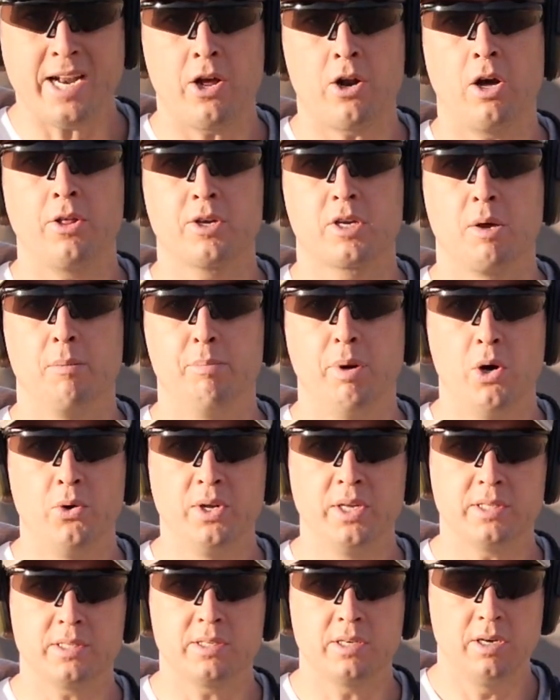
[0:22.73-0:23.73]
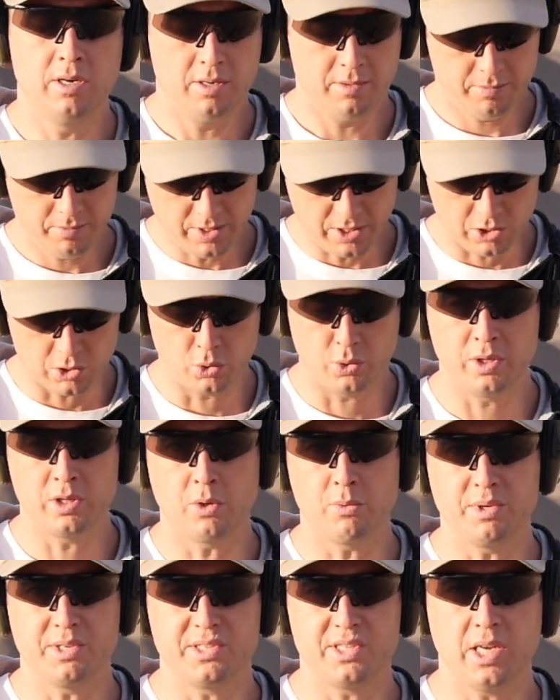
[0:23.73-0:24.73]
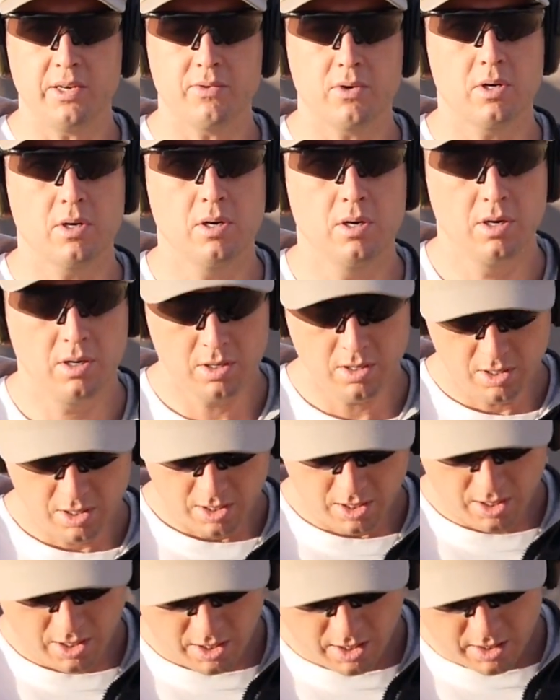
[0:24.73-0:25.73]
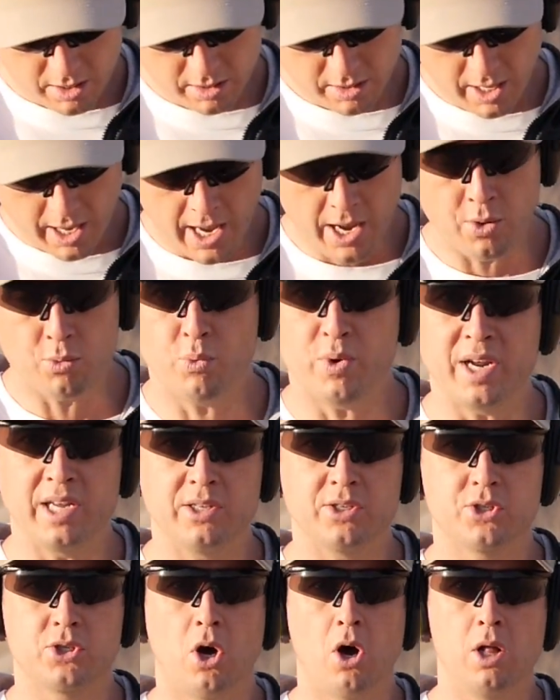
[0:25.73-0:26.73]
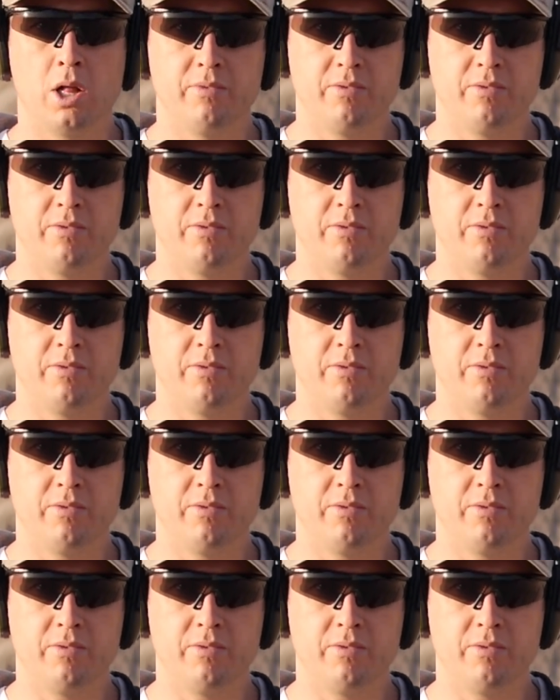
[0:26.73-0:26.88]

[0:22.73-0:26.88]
out all the components, including the receiver, and reinstall